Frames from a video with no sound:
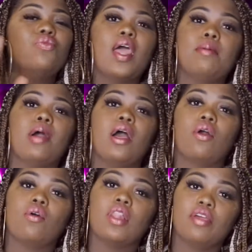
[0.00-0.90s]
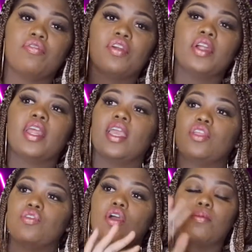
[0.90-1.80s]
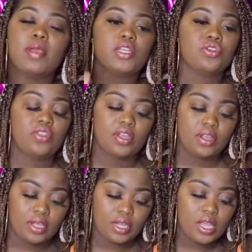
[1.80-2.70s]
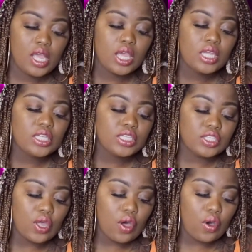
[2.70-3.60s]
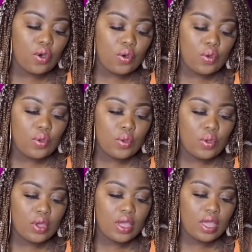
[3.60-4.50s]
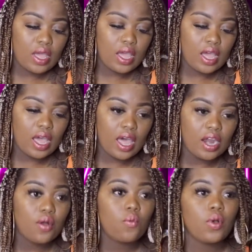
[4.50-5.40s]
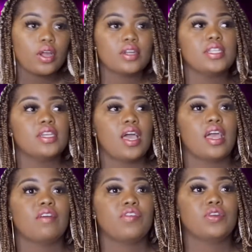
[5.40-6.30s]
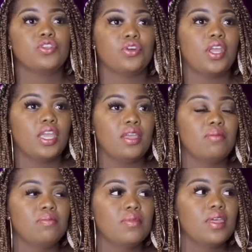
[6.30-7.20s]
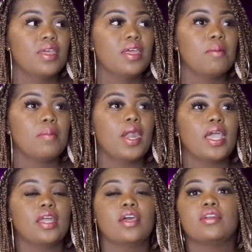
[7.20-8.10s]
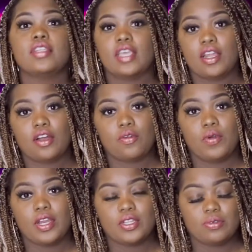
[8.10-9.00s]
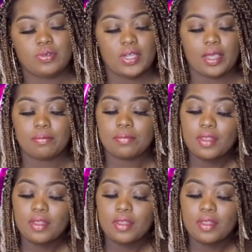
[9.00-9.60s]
right by Uncle Clifford and, you know, make sure they're good. So I don't want her to not have her dream, but I can understand her wanting to stay.